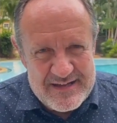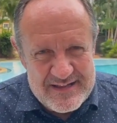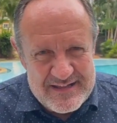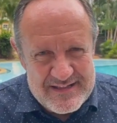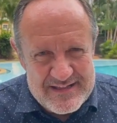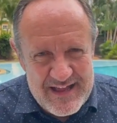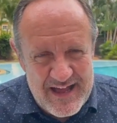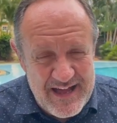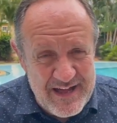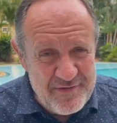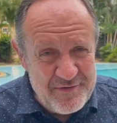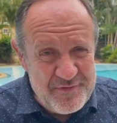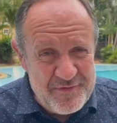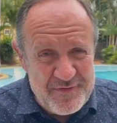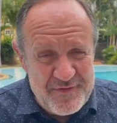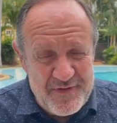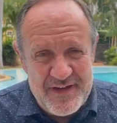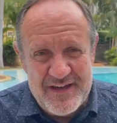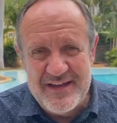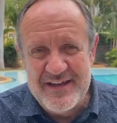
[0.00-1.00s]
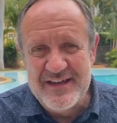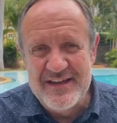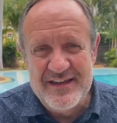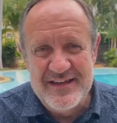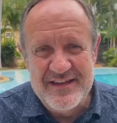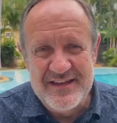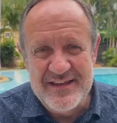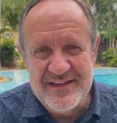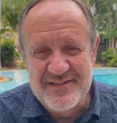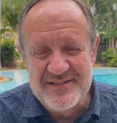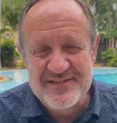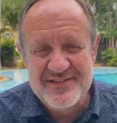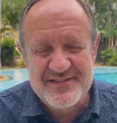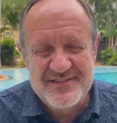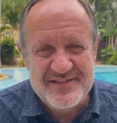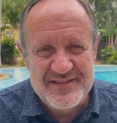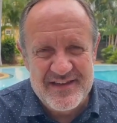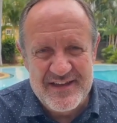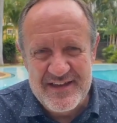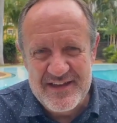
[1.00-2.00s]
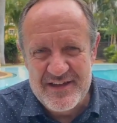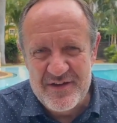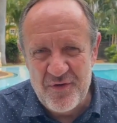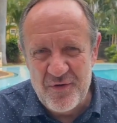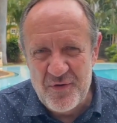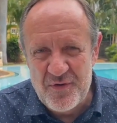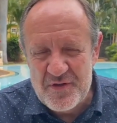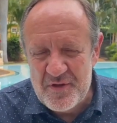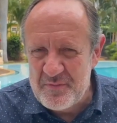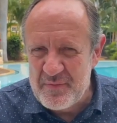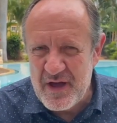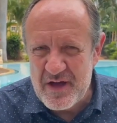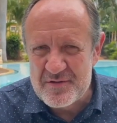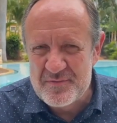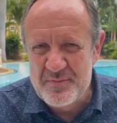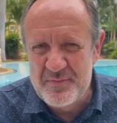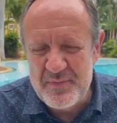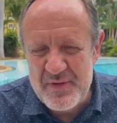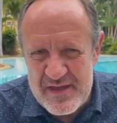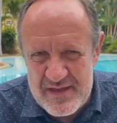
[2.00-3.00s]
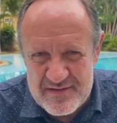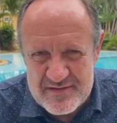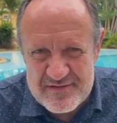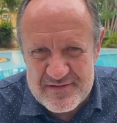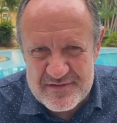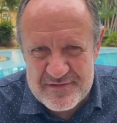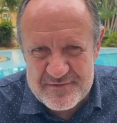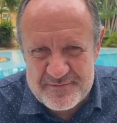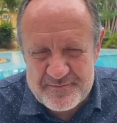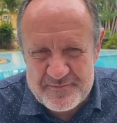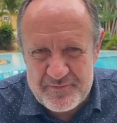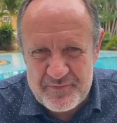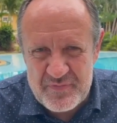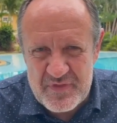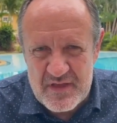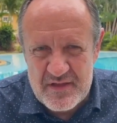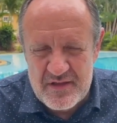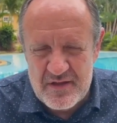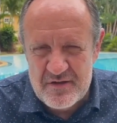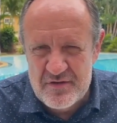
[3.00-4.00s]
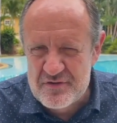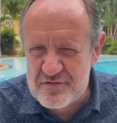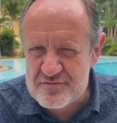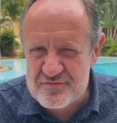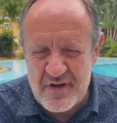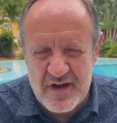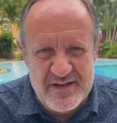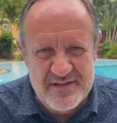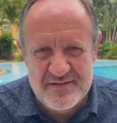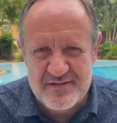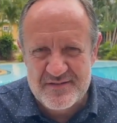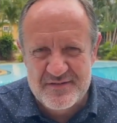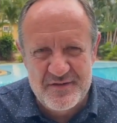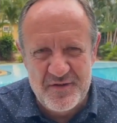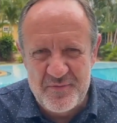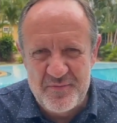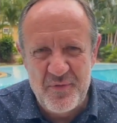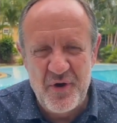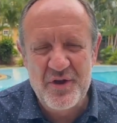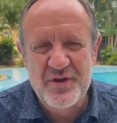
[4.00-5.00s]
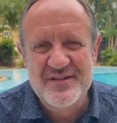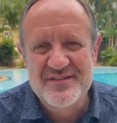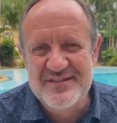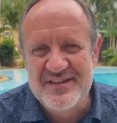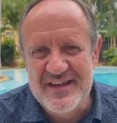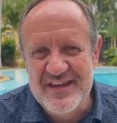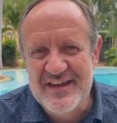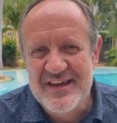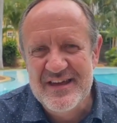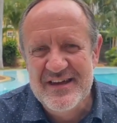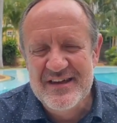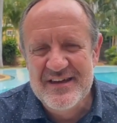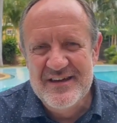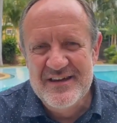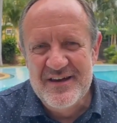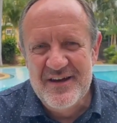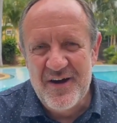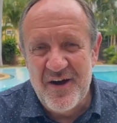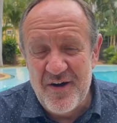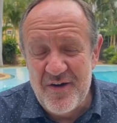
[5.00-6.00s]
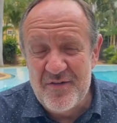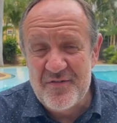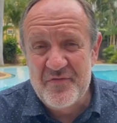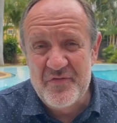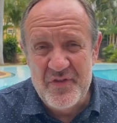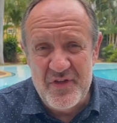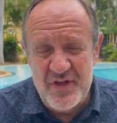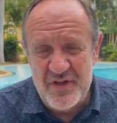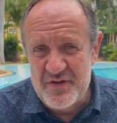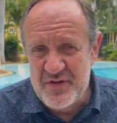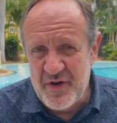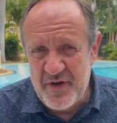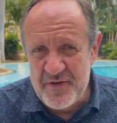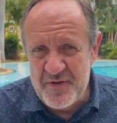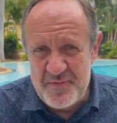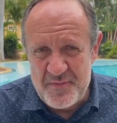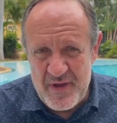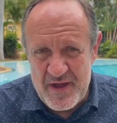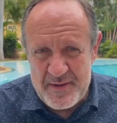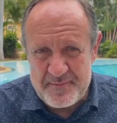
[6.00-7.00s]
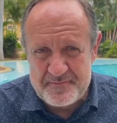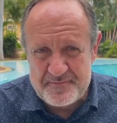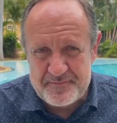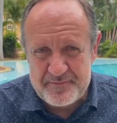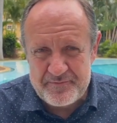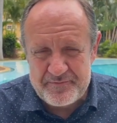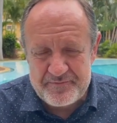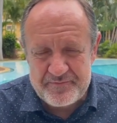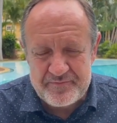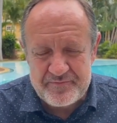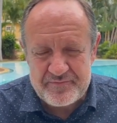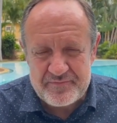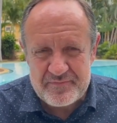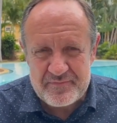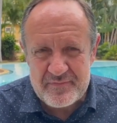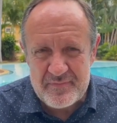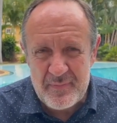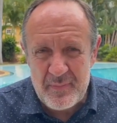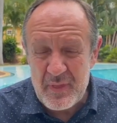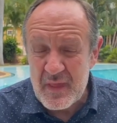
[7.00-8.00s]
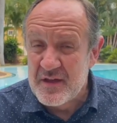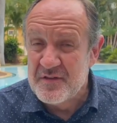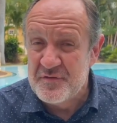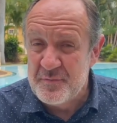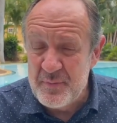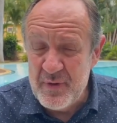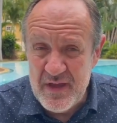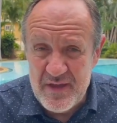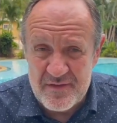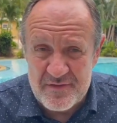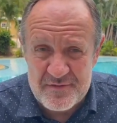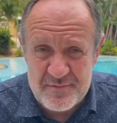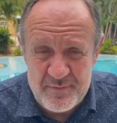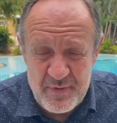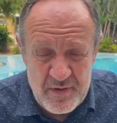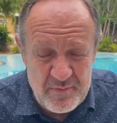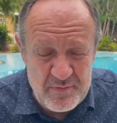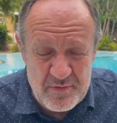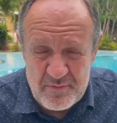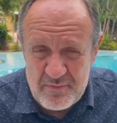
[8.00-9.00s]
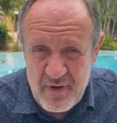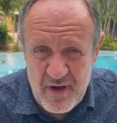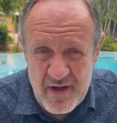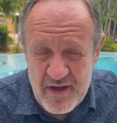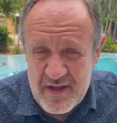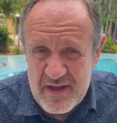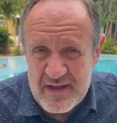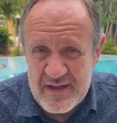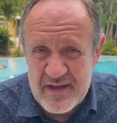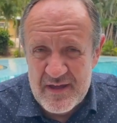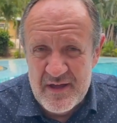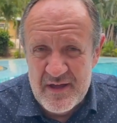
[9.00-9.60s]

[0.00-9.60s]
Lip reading: life is all about peace, greatest commodity of the economy. It's peace, people buying